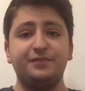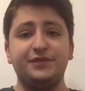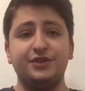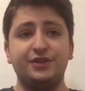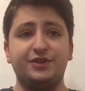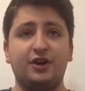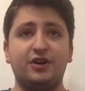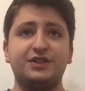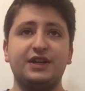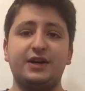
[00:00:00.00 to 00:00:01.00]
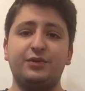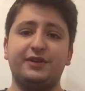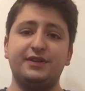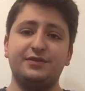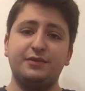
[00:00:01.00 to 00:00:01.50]
to the dark side
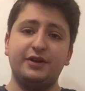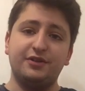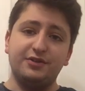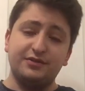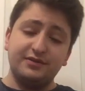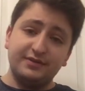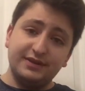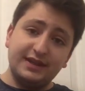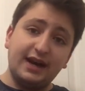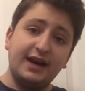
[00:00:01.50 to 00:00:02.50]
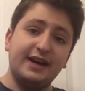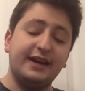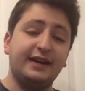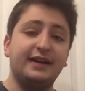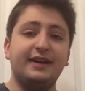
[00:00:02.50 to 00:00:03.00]
with his mother
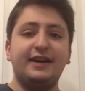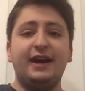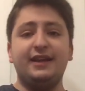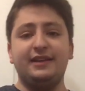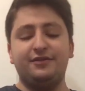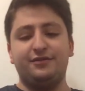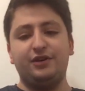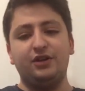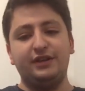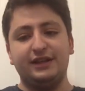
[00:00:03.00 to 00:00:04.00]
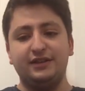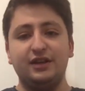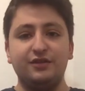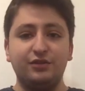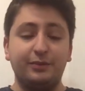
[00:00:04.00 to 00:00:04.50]
dying and then falling in
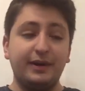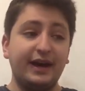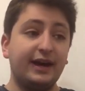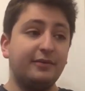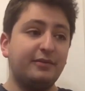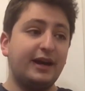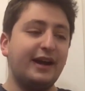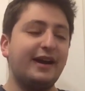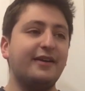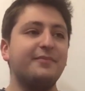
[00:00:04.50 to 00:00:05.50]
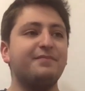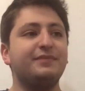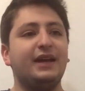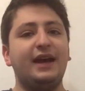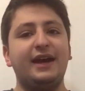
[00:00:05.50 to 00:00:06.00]
love with Padme,
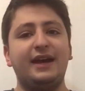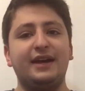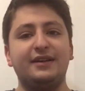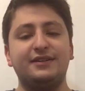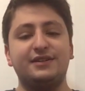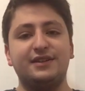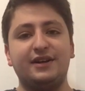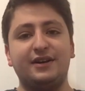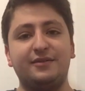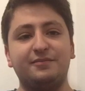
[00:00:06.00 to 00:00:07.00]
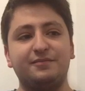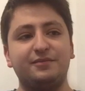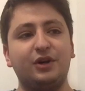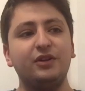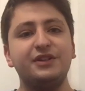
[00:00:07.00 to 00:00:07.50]
and
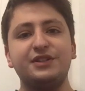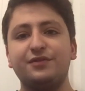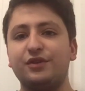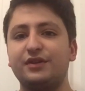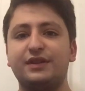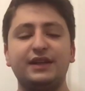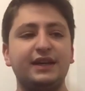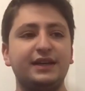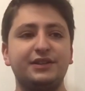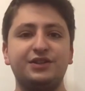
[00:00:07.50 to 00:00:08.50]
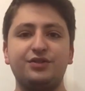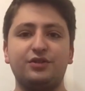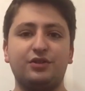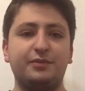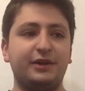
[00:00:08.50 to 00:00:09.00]
all these different things. You
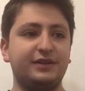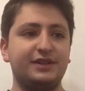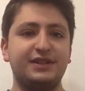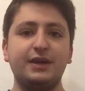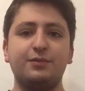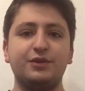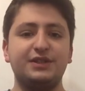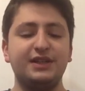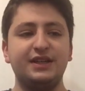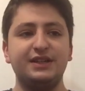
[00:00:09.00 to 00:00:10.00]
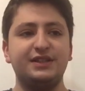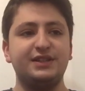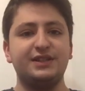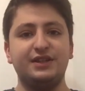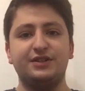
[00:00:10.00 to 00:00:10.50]
learn about the
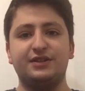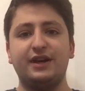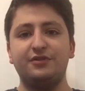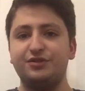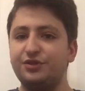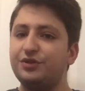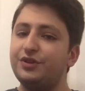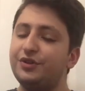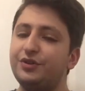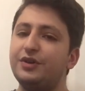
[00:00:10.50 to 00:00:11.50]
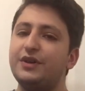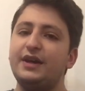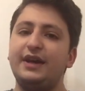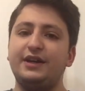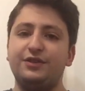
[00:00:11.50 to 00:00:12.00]
Separatists and Count Dooku,
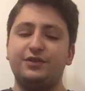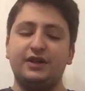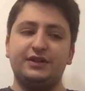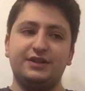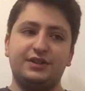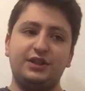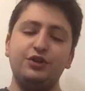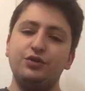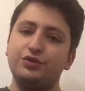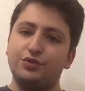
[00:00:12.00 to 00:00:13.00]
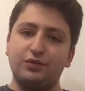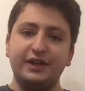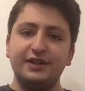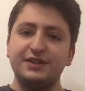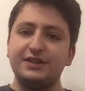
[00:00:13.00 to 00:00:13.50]
and you've got this huge
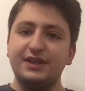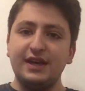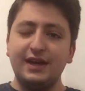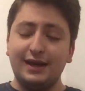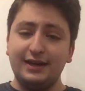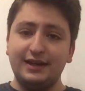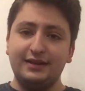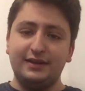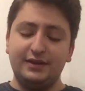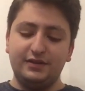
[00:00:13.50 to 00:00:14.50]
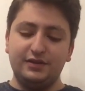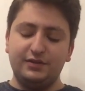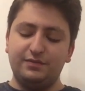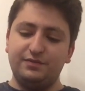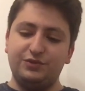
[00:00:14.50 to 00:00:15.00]
arena scene and
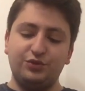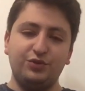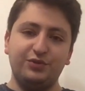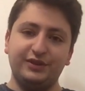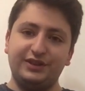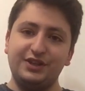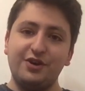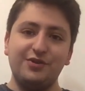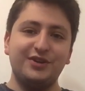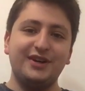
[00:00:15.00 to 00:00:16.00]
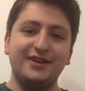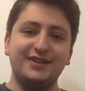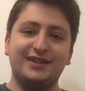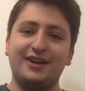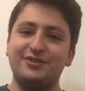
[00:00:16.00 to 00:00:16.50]
the duel with Yoda
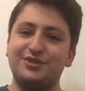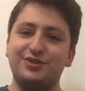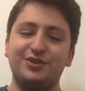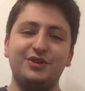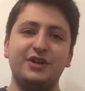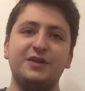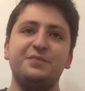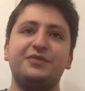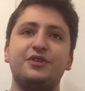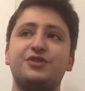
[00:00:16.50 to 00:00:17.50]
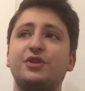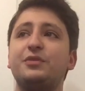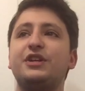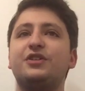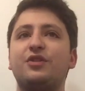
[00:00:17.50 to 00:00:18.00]
and Count Dooku. There's so
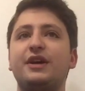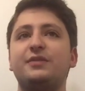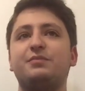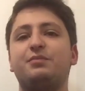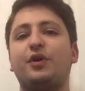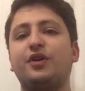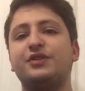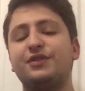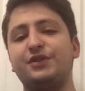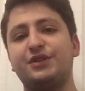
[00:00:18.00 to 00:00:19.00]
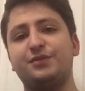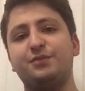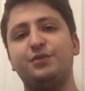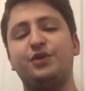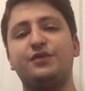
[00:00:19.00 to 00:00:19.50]
many great parts of this
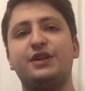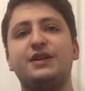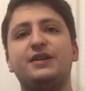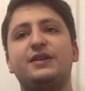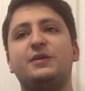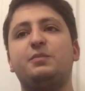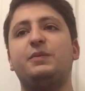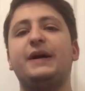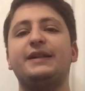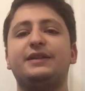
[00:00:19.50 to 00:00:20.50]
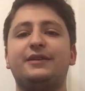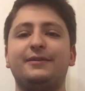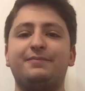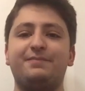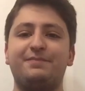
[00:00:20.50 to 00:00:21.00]
movie, but
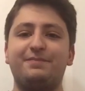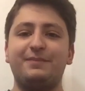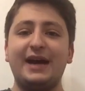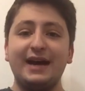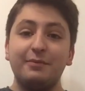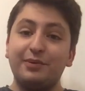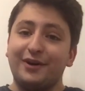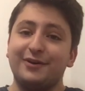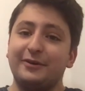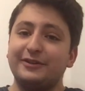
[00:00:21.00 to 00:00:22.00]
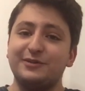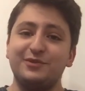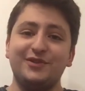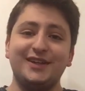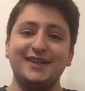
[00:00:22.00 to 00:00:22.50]
the bad part about this
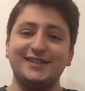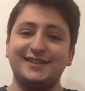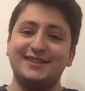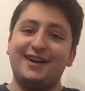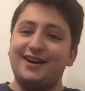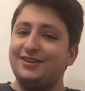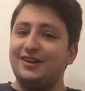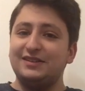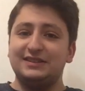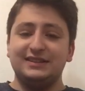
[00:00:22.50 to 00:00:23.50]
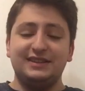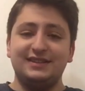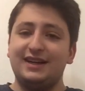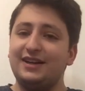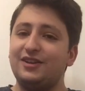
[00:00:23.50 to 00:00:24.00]
movie is the dialogue. The
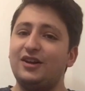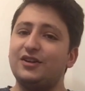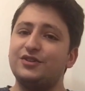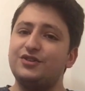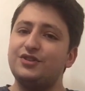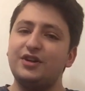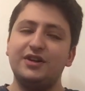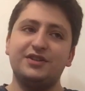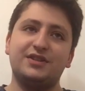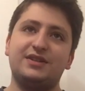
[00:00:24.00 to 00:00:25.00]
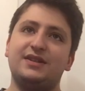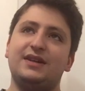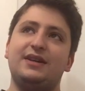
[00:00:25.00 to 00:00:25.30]
dialogue just